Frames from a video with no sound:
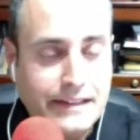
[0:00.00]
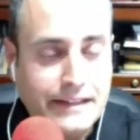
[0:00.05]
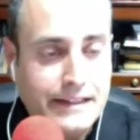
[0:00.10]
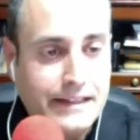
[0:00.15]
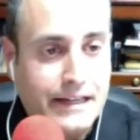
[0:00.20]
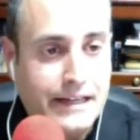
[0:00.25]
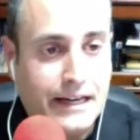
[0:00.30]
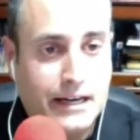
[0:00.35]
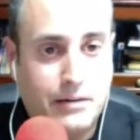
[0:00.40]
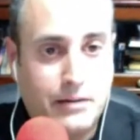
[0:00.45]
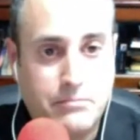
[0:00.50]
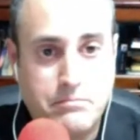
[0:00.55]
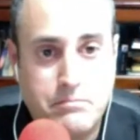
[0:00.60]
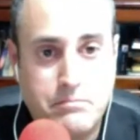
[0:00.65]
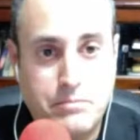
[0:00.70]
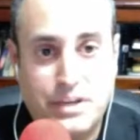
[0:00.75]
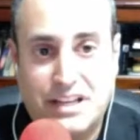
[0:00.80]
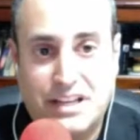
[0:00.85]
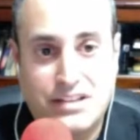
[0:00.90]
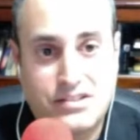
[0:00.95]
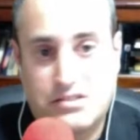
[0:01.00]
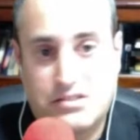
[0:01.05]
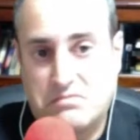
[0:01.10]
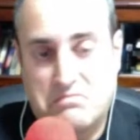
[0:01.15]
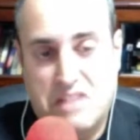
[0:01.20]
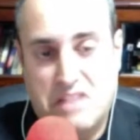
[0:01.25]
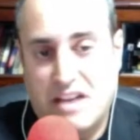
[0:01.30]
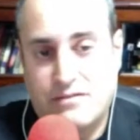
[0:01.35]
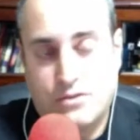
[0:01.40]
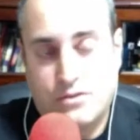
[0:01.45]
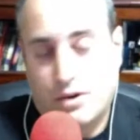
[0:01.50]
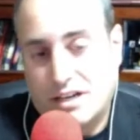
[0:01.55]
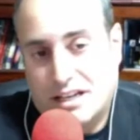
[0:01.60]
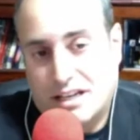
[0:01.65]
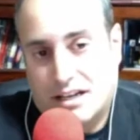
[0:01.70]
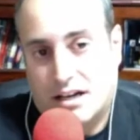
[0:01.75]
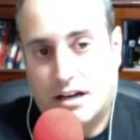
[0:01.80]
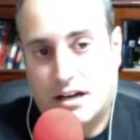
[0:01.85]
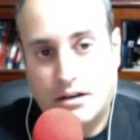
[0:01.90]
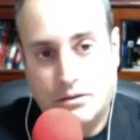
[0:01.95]
Um, because they have no
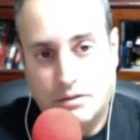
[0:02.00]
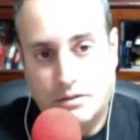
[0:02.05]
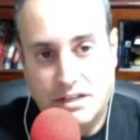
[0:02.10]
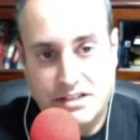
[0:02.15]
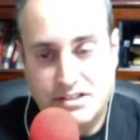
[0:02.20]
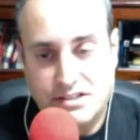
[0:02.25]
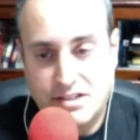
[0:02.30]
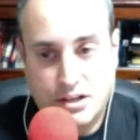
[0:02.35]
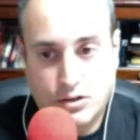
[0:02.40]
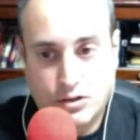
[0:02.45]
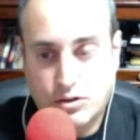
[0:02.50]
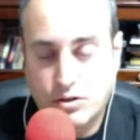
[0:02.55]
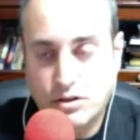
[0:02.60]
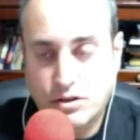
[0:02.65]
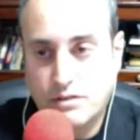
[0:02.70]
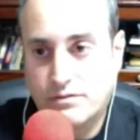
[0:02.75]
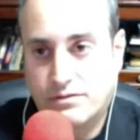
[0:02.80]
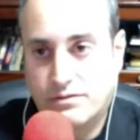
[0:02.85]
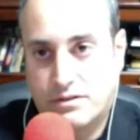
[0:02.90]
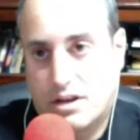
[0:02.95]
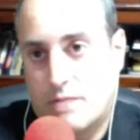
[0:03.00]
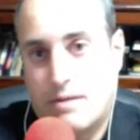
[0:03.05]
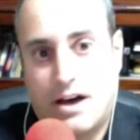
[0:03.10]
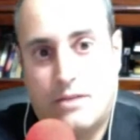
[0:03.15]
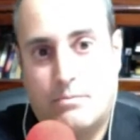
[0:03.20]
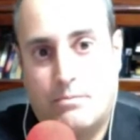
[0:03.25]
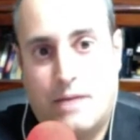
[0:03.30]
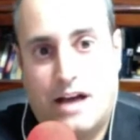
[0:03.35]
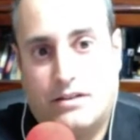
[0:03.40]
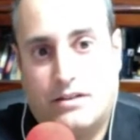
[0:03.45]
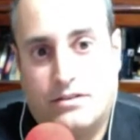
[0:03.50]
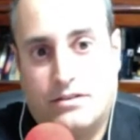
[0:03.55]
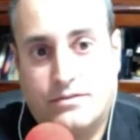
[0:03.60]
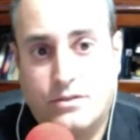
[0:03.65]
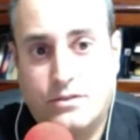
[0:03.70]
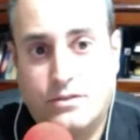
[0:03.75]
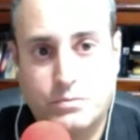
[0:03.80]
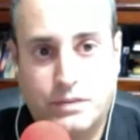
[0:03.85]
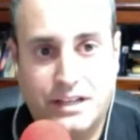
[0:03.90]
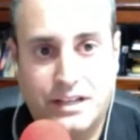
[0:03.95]
idea how a cell could have come about in the
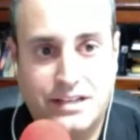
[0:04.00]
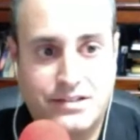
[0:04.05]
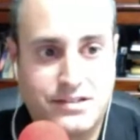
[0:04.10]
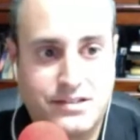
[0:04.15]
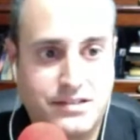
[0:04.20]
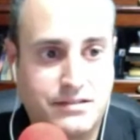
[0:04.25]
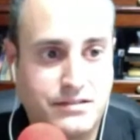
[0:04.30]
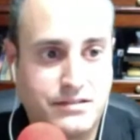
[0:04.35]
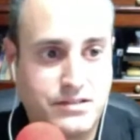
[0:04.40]
first place.